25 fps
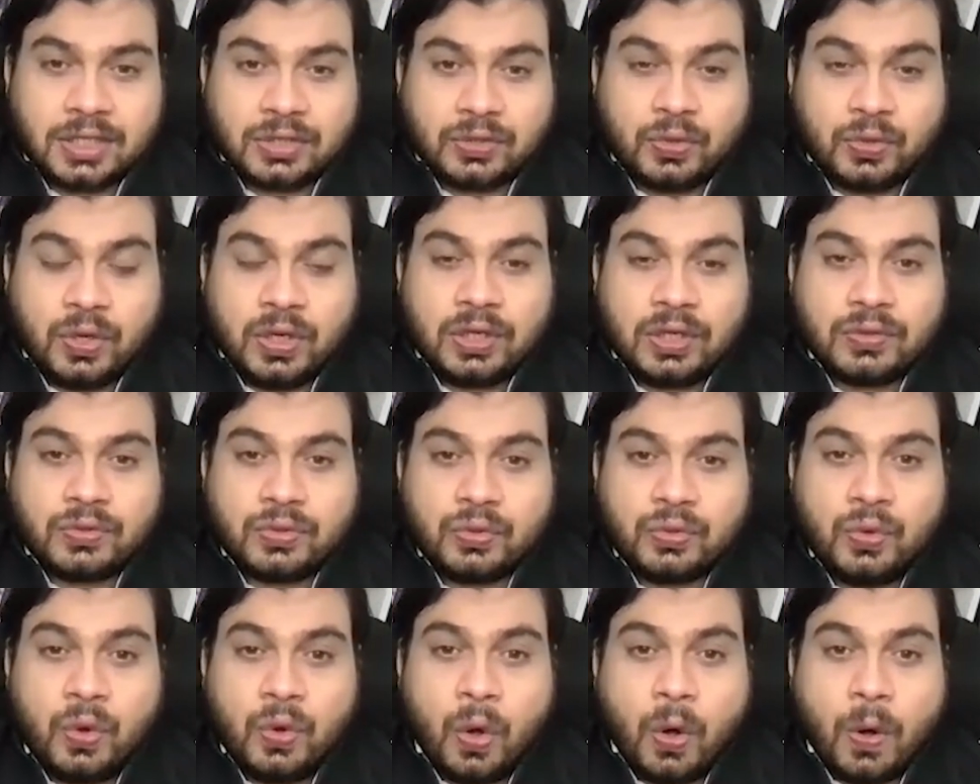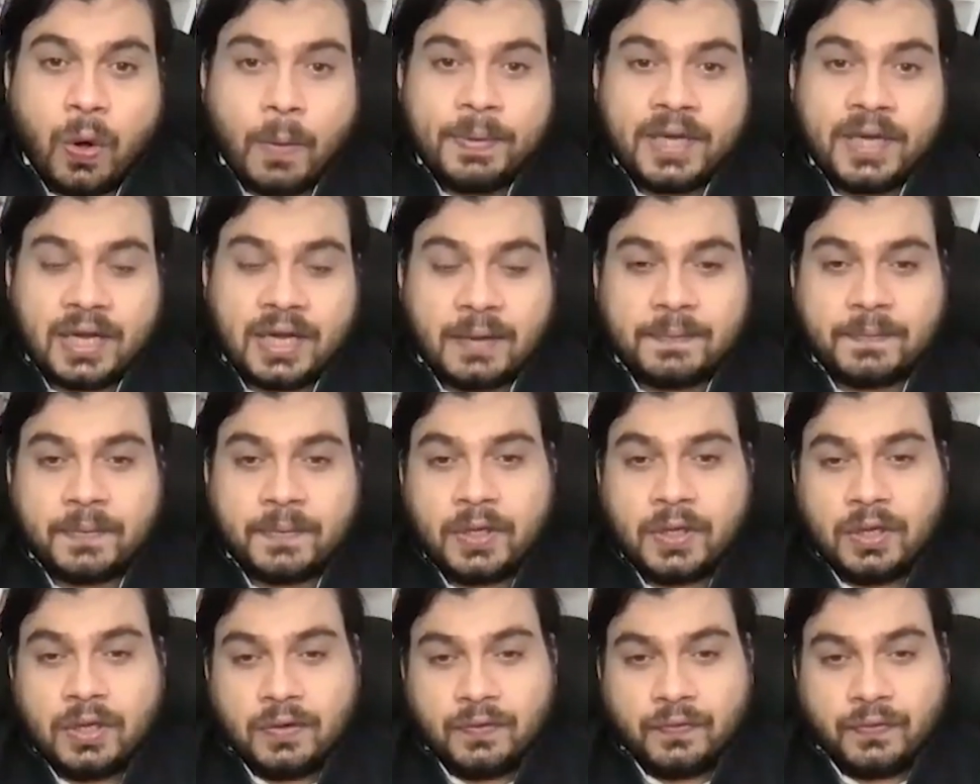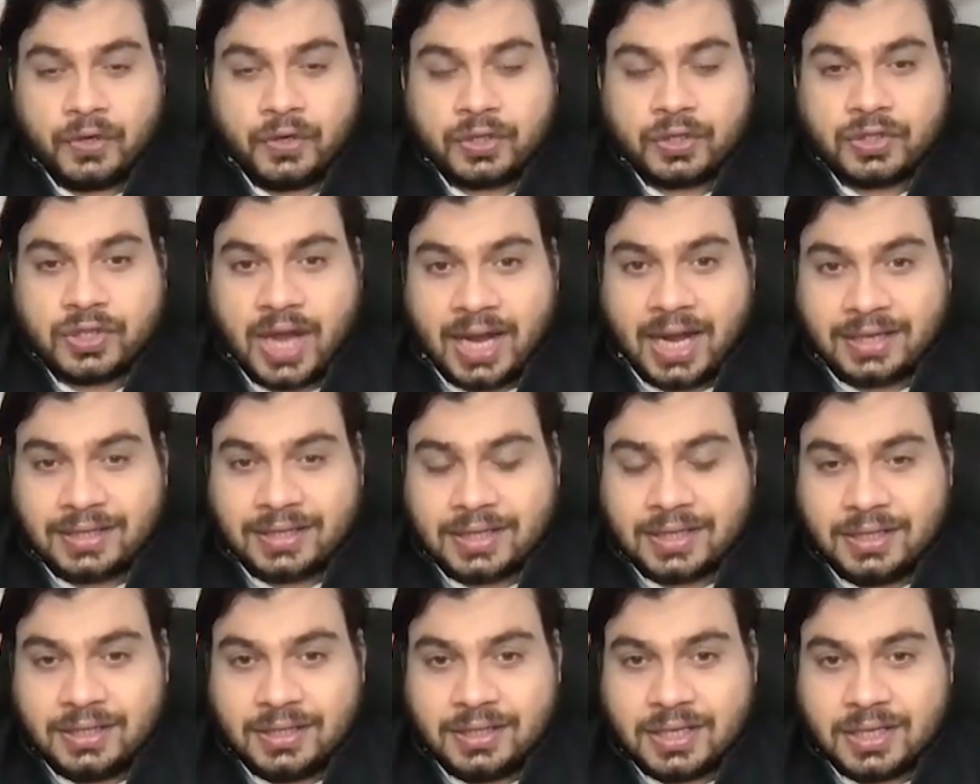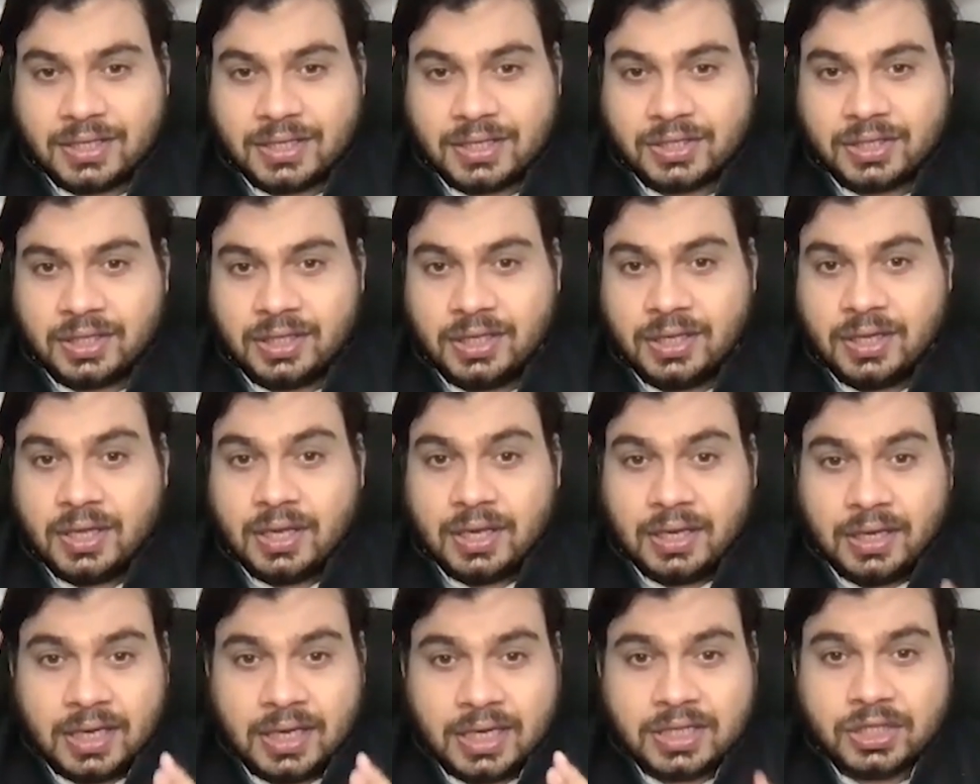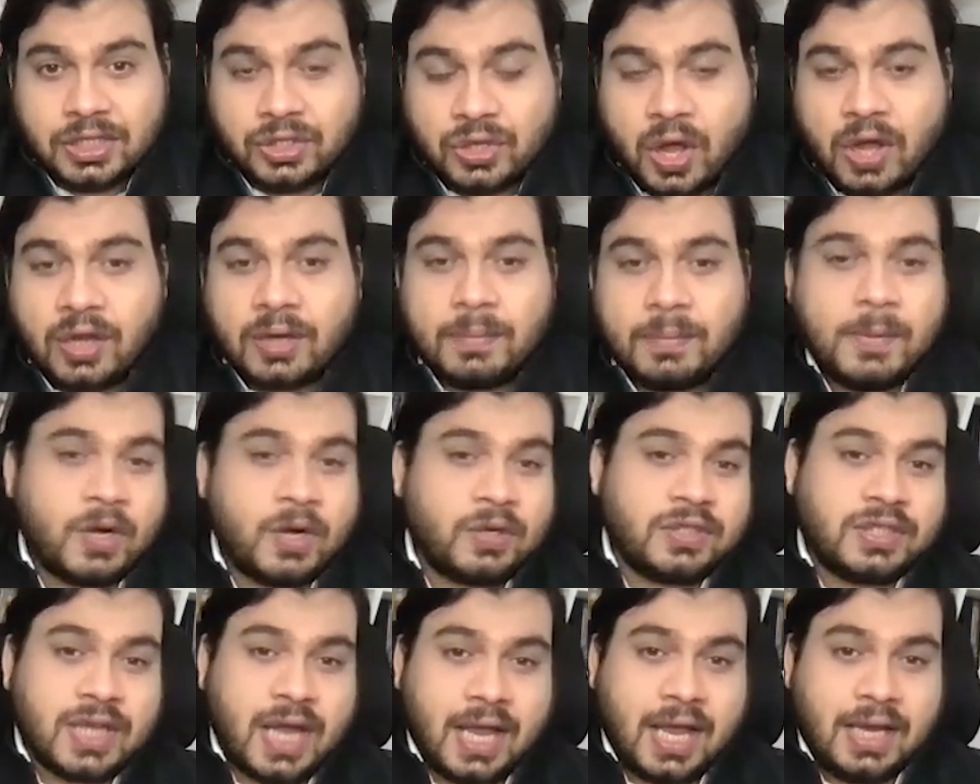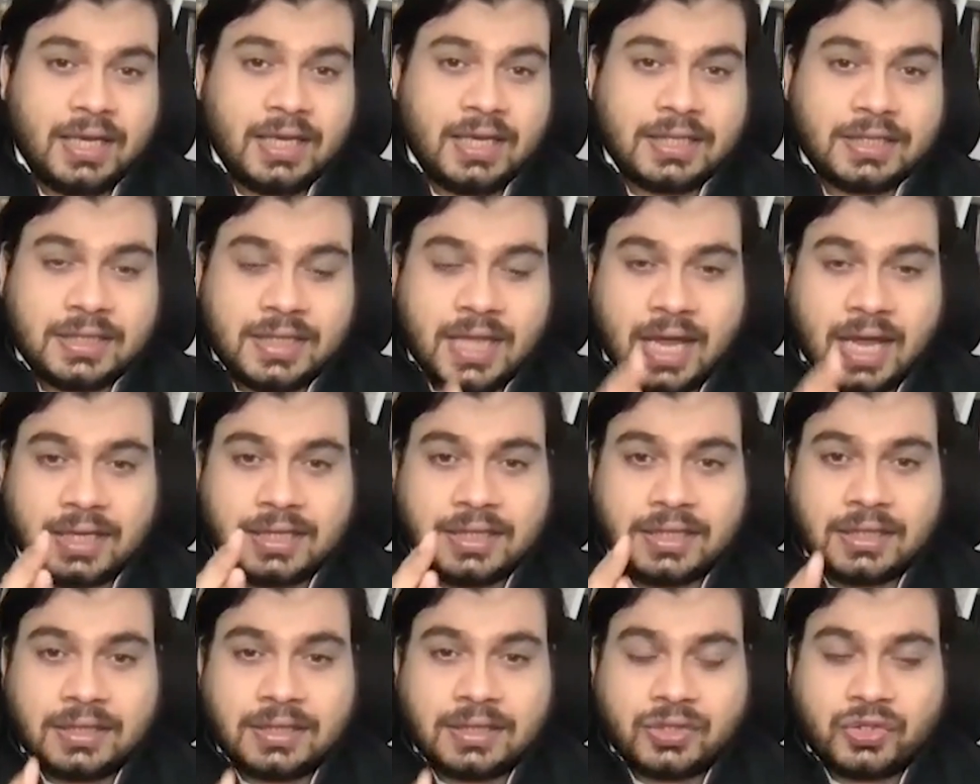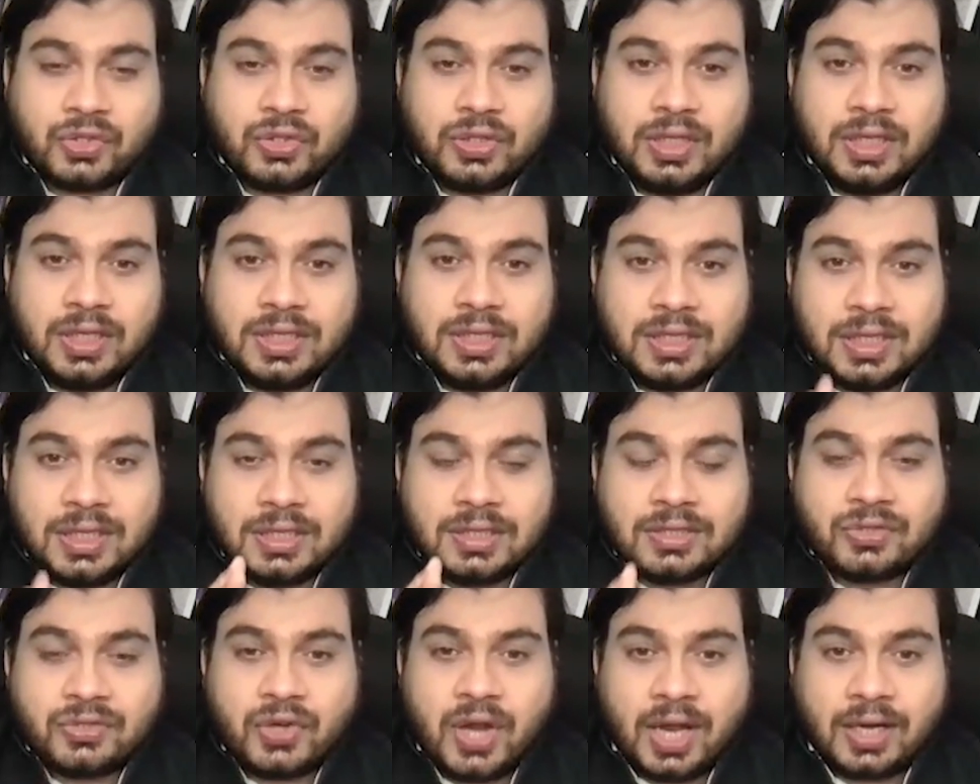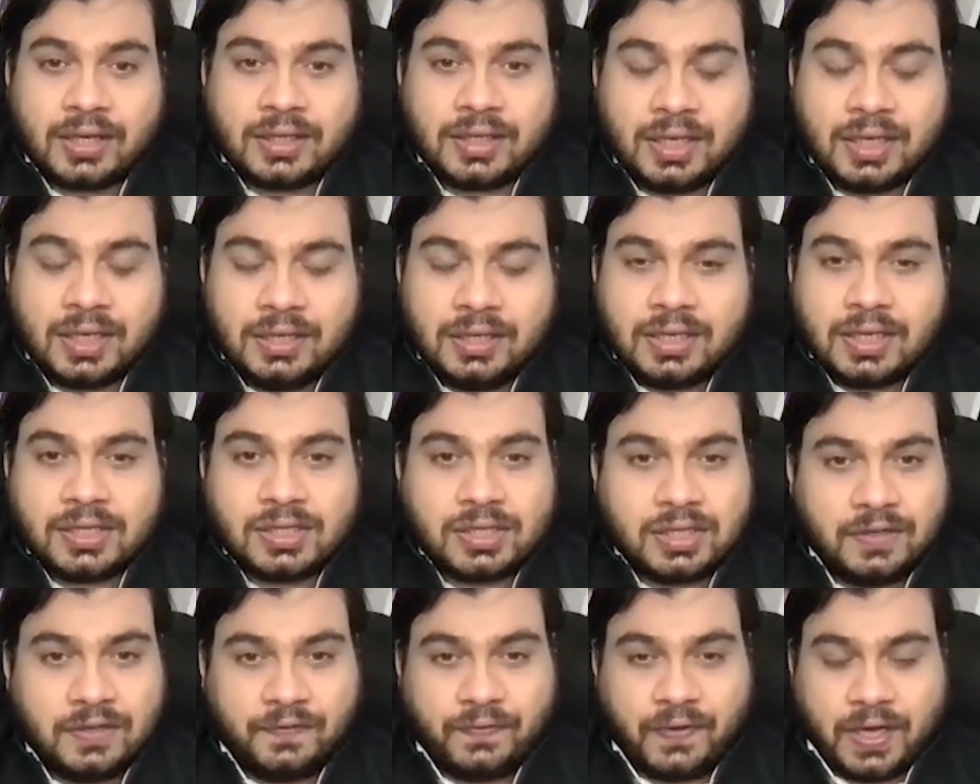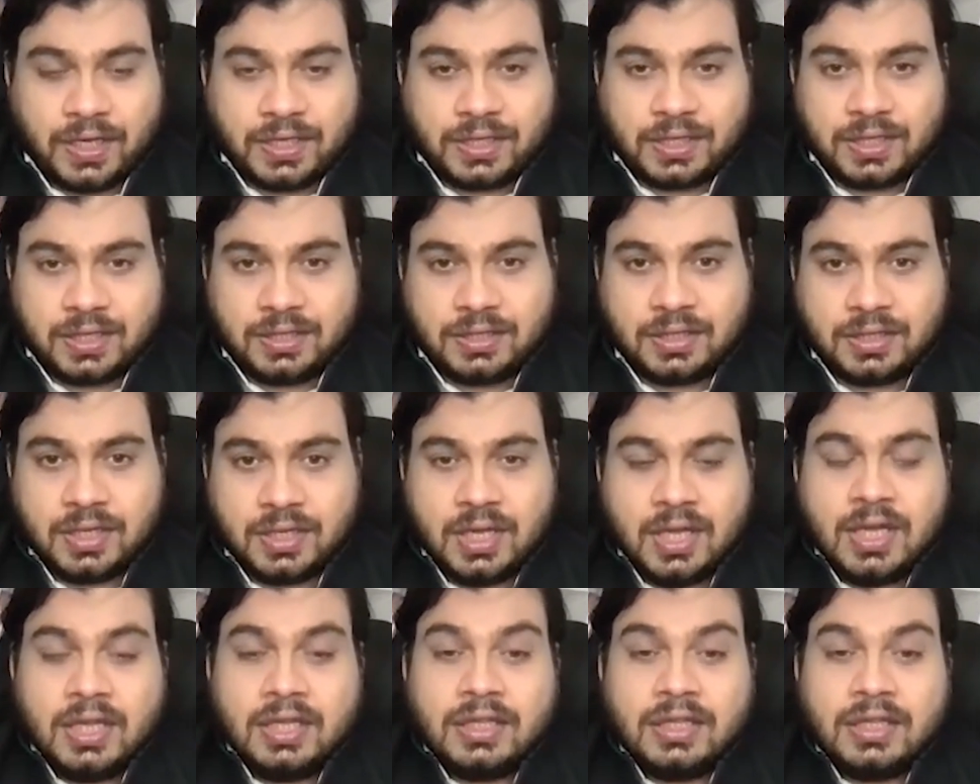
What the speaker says: is going to open up for tractor industry. Let's talk about challenge that Indian tractor industry faces.